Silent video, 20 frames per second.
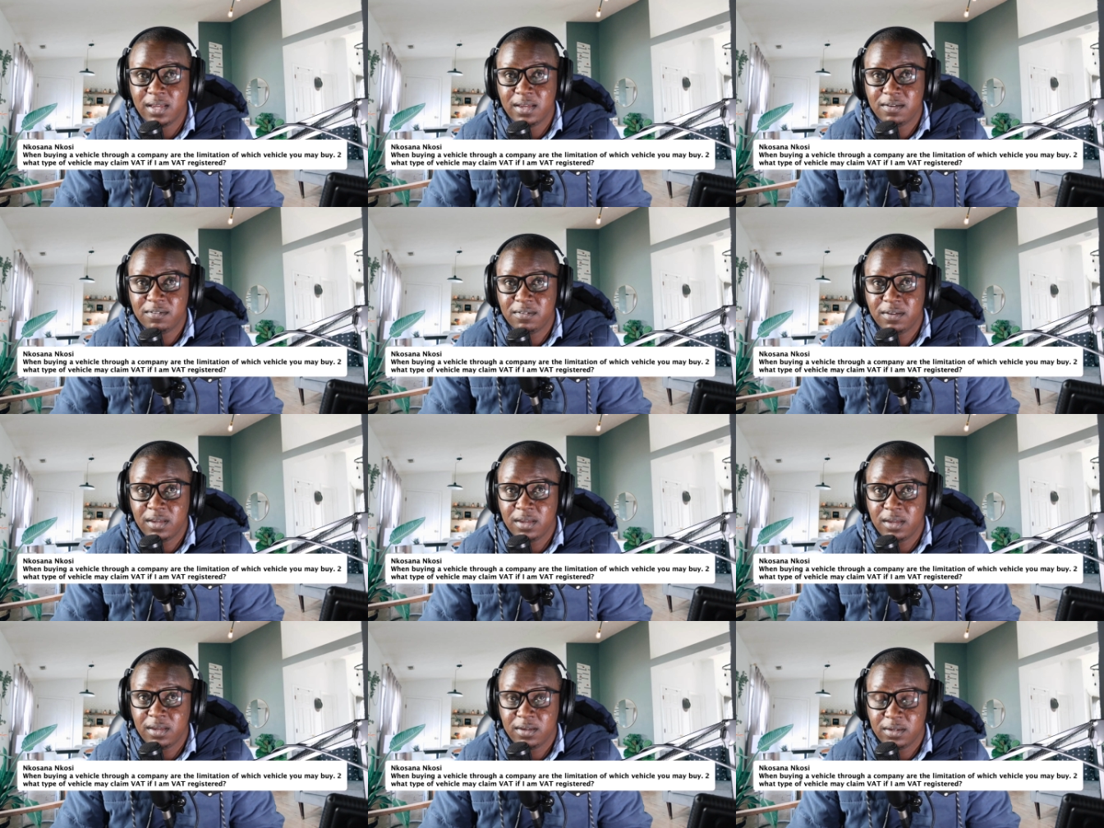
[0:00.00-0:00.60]

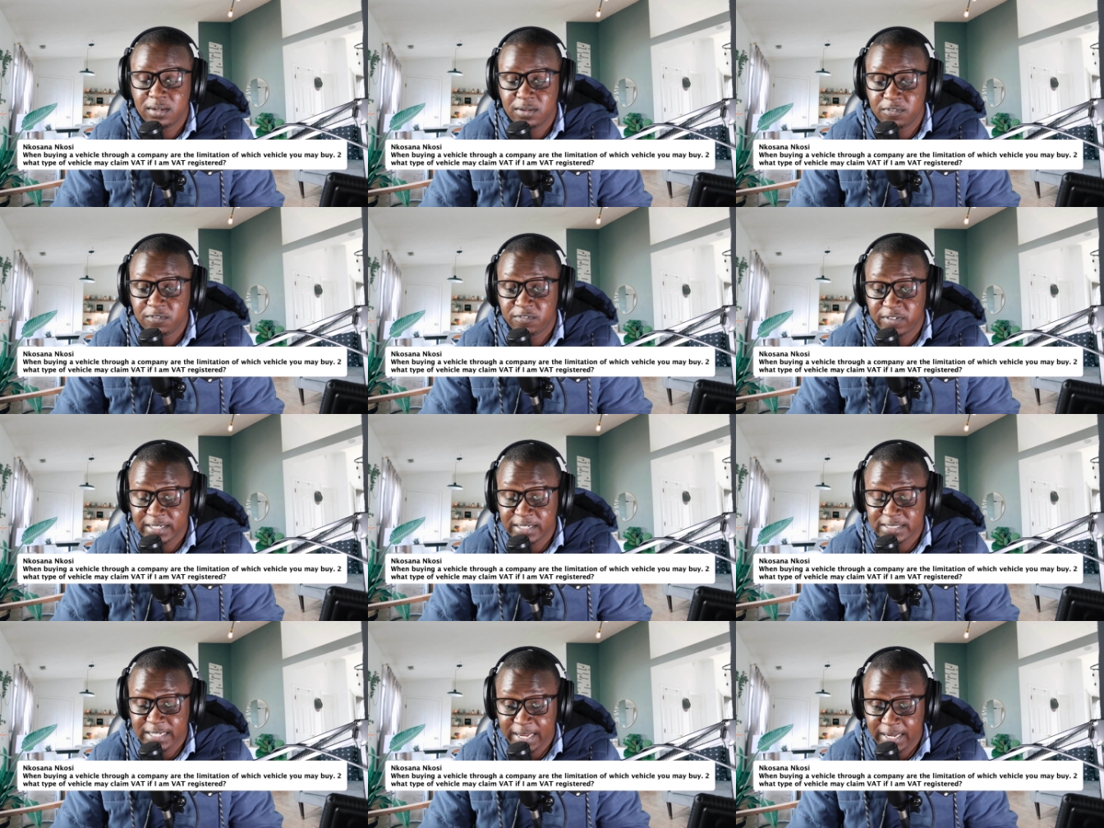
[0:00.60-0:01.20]

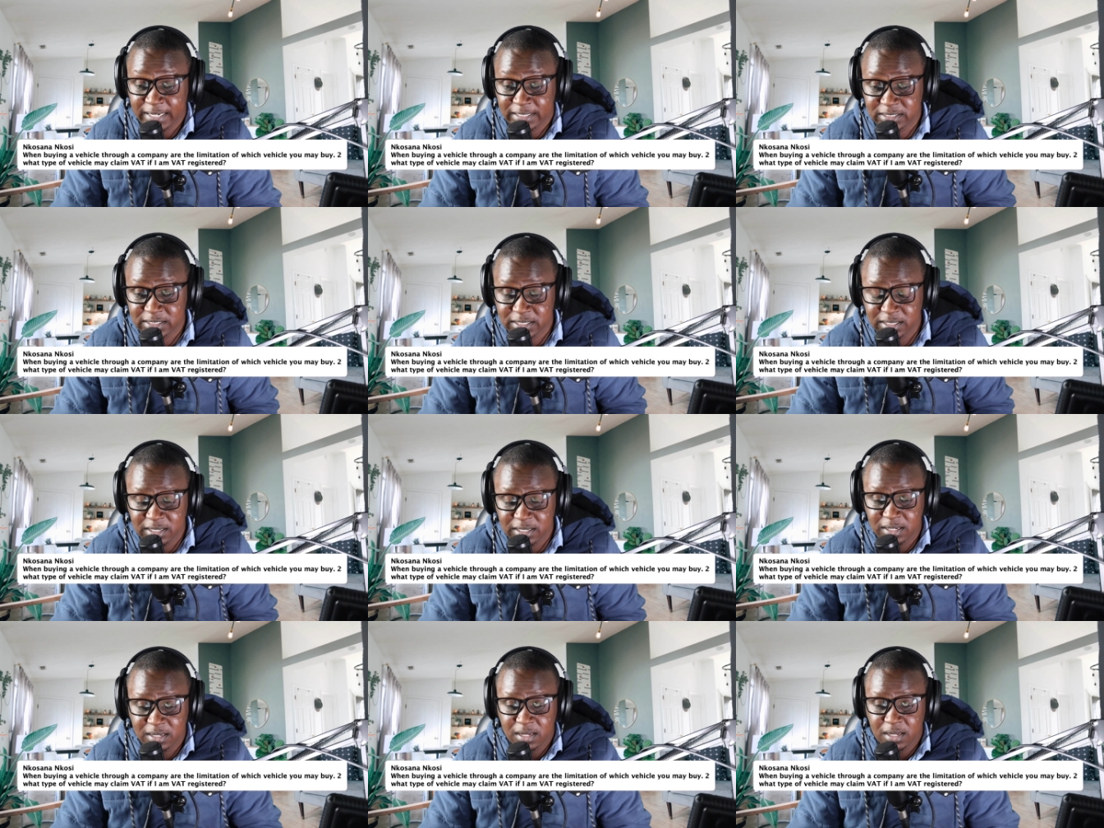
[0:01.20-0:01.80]
VAT Act.
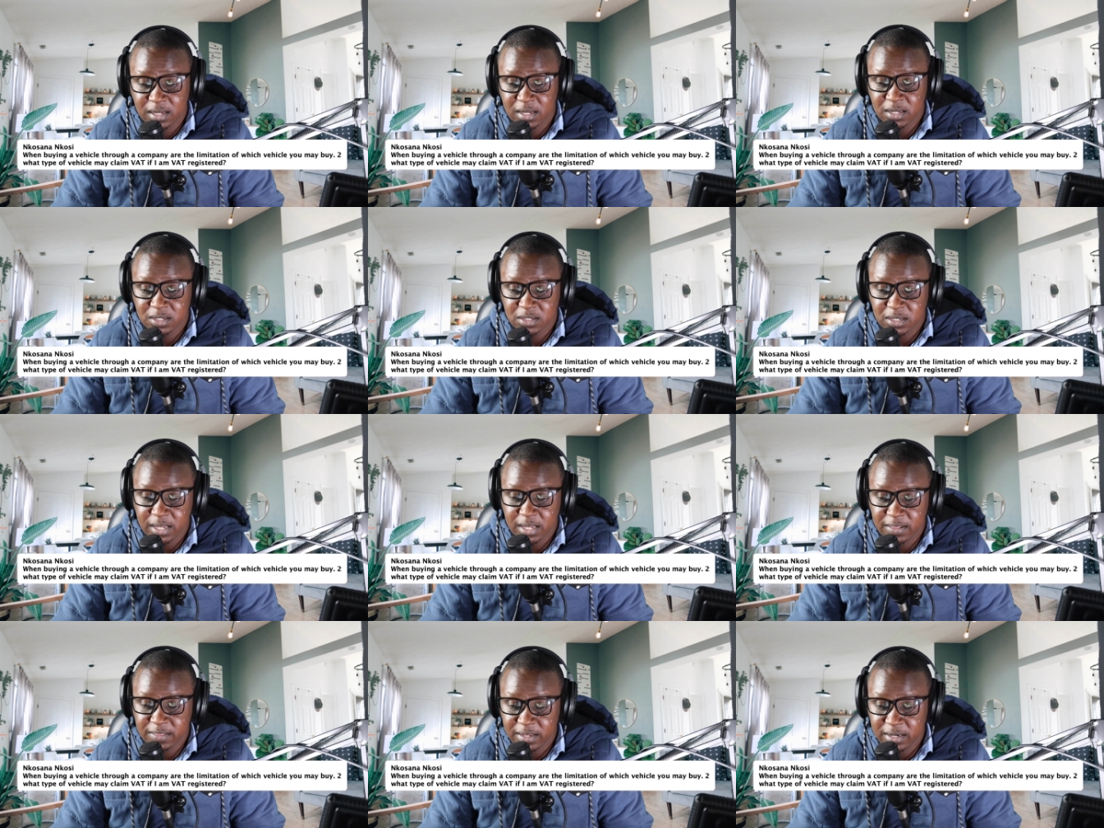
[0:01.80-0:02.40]

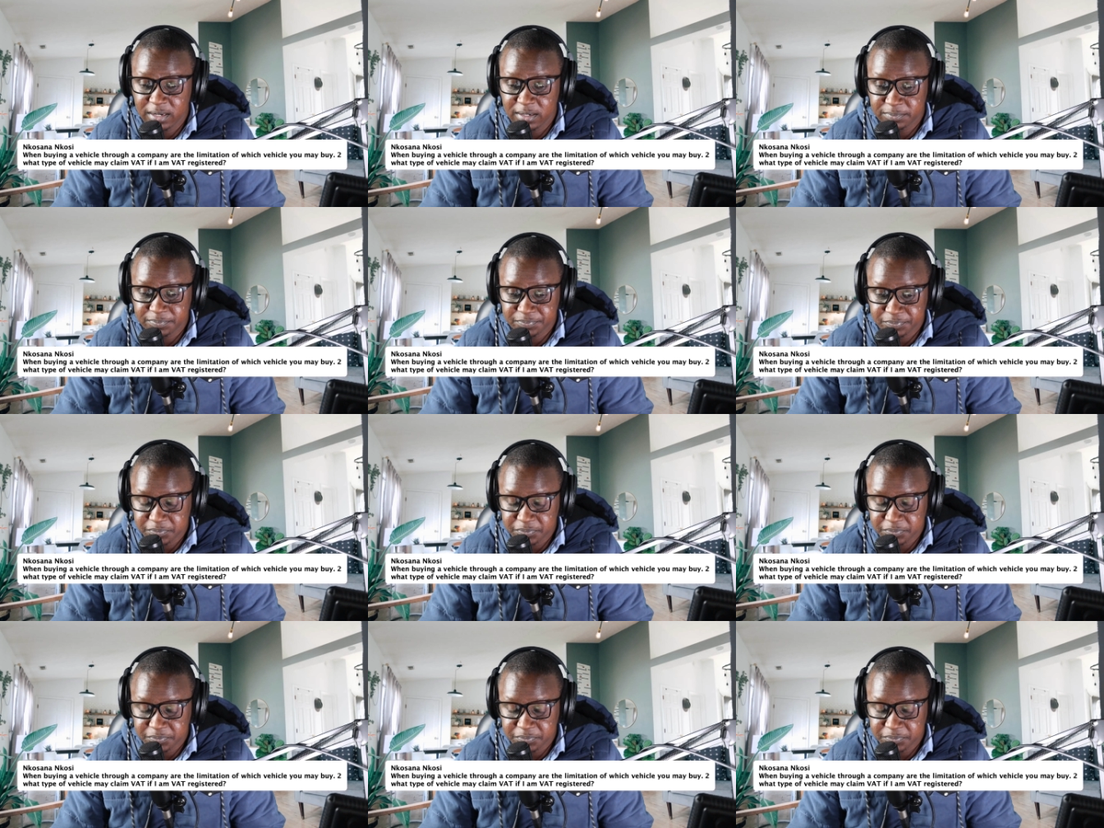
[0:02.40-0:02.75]
And then